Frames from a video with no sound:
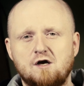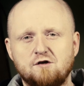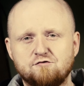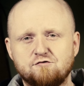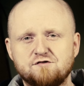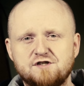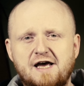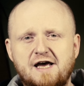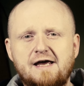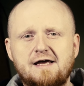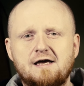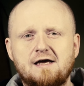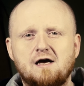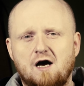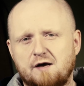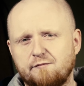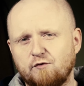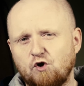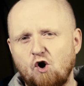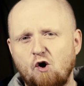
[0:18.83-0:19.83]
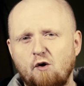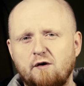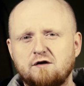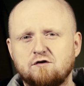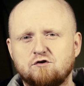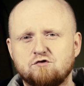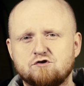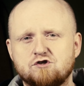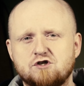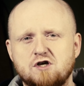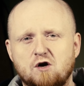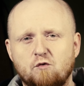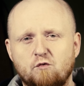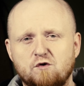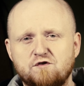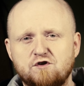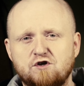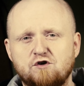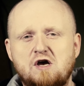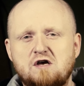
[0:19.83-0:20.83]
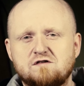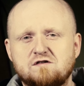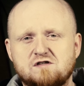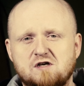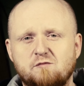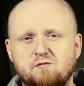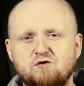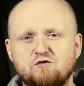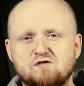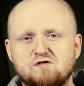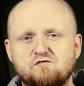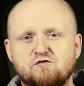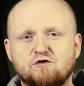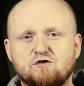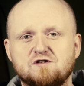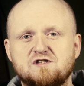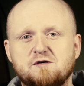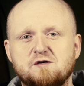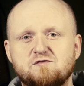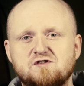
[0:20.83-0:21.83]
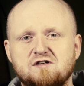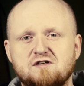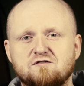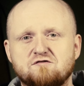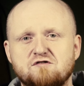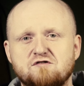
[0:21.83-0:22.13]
Today, I'm going to share with you some useful tips and